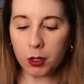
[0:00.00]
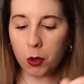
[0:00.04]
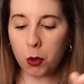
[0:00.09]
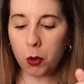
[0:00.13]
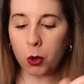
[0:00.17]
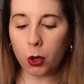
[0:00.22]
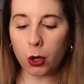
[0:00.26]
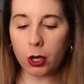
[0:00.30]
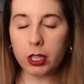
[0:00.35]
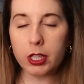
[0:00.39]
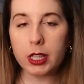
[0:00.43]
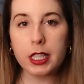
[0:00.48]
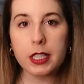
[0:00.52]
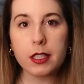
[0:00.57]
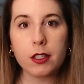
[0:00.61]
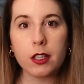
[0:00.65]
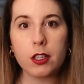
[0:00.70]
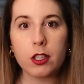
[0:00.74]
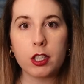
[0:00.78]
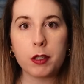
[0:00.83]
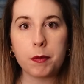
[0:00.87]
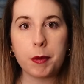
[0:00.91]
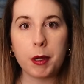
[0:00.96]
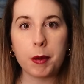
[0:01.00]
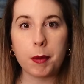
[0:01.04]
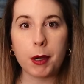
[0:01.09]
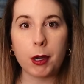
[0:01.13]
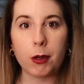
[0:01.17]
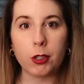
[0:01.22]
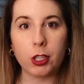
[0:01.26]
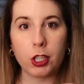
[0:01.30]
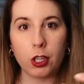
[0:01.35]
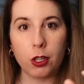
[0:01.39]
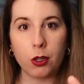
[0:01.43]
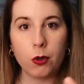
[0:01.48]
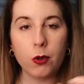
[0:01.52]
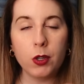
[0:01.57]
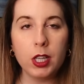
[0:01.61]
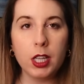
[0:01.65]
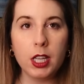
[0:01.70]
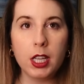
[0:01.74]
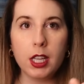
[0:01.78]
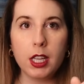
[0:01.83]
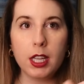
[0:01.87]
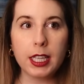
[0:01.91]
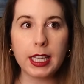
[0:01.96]
Or this could just be about you
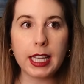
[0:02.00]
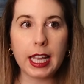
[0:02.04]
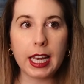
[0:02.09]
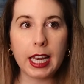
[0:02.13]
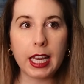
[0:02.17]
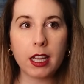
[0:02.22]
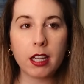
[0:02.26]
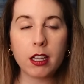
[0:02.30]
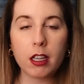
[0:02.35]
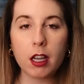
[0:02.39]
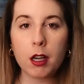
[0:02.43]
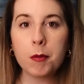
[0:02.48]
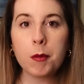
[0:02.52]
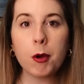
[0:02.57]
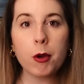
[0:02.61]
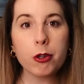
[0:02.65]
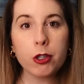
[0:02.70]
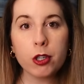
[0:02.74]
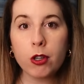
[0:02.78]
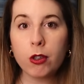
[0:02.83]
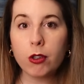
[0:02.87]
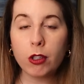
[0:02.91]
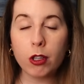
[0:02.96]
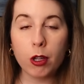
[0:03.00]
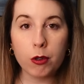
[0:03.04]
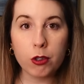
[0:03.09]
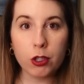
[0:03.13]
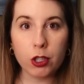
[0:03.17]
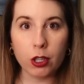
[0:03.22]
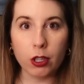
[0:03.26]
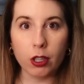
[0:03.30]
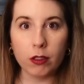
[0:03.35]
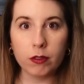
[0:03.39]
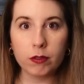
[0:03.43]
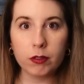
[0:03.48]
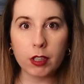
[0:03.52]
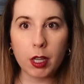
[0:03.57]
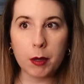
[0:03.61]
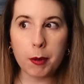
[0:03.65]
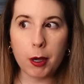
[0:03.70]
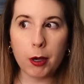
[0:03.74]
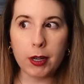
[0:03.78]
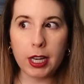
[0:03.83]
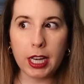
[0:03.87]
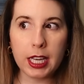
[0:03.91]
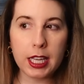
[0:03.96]
getting emotional closure
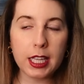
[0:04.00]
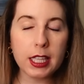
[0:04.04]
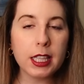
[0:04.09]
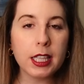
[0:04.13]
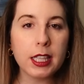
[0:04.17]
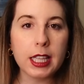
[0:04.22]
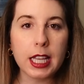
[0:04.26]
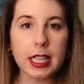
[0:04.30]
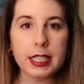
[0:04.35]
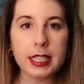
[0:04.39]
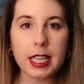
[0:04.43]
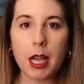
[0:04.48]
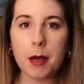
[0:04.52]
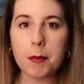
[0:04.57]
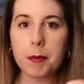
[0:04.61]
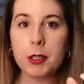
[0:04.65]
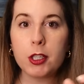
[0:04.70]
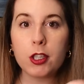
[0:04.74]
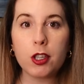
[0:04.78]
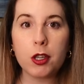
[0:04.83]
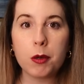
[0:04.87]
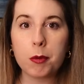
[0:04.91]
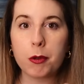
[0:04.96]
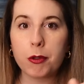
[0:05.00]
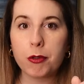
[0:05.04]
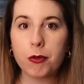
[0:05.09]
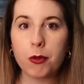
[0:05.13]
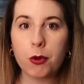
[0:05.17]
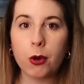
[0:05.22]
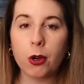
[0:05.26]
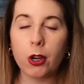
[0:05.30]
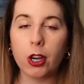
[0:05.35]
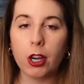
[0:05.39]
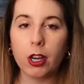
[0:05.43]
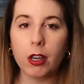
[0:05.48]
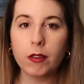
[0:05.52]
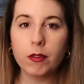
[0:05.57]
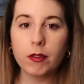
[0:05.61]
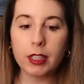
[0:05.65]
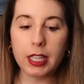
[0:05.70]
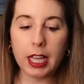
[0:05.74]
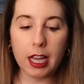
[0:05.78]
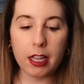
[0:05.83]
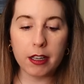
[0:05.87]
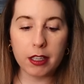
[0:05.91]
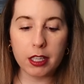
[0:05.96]
about anything that's happened to you before
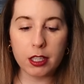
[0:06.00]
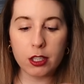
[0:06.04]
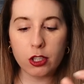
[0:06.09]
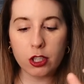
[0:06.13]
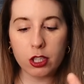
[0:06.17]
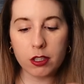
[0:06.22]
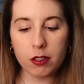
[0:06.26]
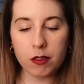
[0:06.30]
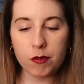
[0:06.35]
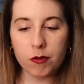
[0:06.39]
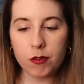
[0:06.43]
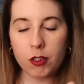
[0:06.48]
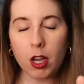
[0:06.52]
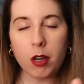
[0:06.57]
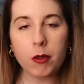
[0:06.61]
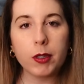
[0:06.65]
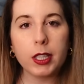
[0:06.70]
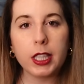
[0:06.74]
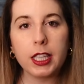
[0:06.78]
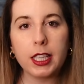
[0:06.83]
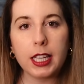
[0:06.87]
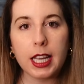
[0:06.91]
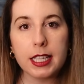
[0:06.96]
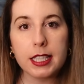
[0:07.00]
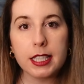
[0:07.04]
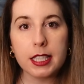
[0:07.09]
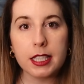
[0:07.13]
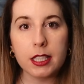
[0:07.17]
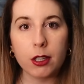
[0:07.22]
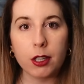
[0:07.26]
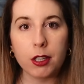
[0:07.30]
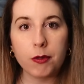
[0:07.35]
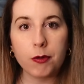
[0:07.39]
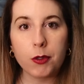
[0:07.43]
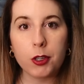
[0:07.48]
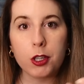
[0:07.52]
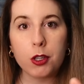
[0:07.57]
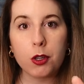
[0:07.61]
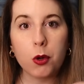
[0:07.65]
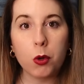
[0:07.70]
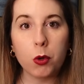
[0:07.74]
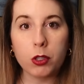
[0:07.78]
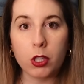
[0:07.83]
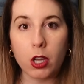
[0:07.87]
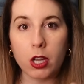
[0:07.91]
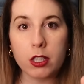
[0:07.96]
that is just not really necessary for you to
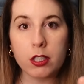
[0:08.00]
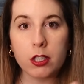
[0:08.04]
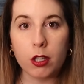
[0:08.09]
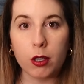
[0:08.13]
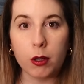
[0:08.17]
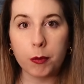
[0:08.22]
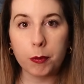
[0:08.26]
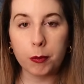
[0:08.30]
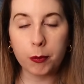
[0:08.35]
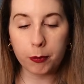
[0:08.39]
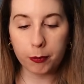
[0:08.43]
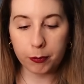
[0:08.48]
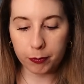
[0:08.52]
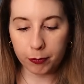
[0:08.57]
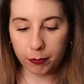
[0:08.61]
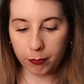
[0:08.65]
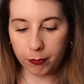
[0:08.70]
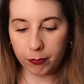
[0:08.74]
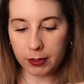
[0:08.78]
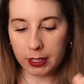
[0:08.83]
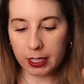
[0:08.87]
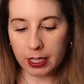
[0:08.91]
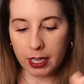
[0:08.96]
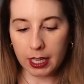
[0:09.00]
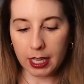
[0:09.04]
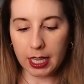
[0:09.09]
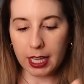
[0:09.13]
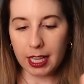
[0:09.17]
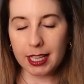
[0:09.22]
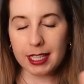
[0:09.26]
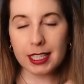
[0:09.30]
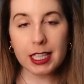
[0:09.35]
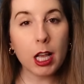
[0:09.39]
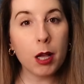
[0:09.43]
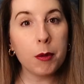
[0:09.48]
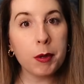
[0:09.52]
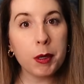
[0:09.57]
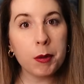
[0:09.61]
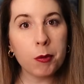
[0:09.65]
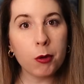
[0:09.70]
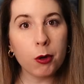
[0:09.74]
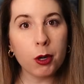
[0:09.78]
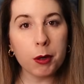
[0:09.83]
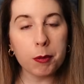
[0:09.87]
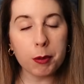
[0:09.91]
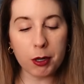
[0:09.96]
hold on to. Tell me
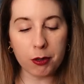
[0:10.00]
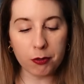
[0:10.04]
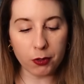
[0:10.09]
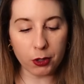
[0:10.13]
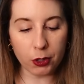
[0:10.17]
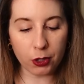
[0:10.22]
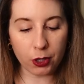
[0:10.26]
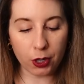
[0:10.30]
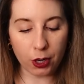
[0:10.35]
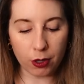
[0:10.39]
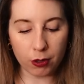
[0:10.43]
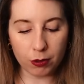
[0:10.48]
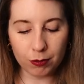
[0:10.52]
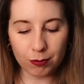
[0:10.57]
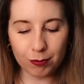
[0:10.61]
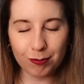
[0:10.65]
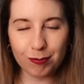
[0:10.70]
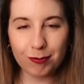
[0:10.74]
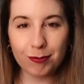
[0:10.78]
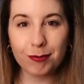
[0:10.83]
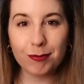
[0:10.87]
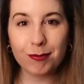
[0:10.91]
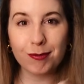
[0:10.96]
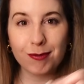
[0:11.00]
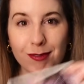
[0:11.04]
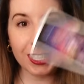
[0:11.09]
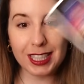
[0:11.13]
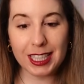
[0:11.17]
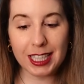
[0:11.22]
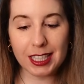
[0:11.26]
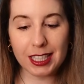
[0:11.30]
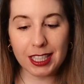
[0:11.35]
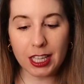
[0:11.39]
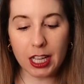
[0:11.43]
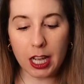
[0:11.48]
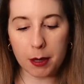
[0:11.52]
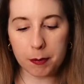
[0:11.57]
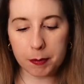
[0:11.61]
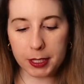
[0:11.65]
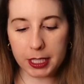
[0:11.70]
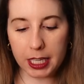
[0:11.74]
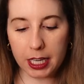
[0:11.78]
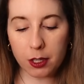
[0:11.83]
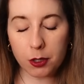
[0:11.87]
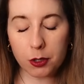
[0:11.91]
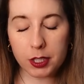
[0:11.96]
more about Virgo. Six of
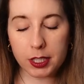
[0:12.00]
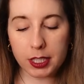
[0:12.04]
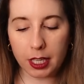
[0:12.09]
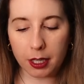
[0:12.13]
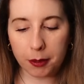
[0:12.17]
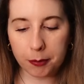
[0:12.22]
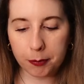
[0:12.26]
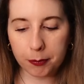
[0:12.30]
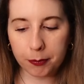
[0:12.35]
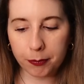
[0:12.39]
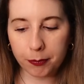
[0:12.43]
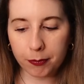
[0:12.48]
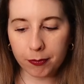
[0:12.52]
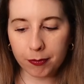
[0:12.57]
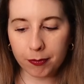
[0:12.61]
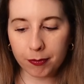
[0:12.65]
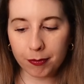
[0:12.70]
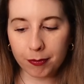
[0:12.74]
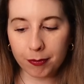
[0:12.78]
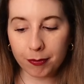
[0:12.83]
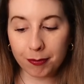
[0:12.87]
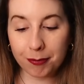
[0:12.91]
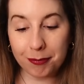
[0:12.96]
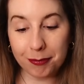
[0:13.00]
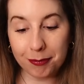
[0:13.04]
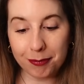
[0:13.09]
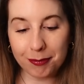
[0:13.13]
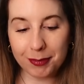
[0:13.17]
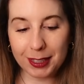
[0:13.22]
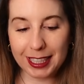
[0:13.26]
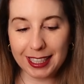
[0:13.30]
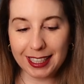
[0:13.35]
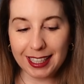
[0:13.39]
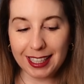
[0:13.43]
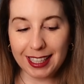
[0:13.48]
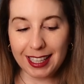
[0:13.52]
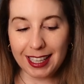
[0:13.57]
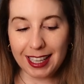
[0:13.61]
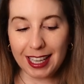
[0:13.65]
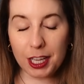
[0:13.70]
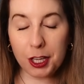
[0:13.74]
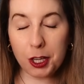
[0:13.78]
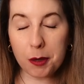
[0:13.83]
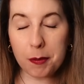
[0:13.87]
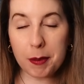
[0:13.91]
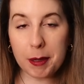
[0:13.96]
Cups, interesting.
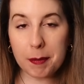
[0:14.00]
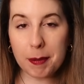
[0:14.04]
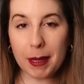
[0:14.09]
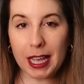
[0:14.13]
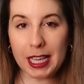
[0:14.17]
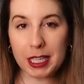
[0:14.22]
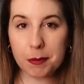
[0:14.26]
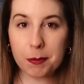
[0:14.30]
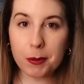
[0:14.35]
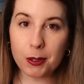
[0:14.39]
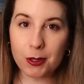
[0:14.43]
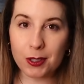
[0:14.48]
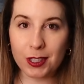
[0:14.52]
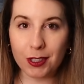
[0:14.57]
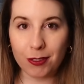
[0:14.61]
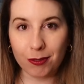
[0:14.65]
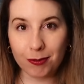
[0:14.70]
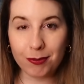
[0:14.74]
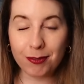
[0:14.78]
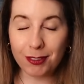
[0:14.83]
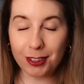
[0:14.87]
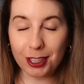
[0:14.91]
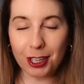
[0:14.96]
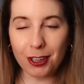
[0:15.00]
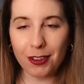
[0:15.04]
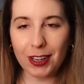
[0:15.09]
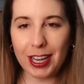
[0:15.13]
It could be a past person. All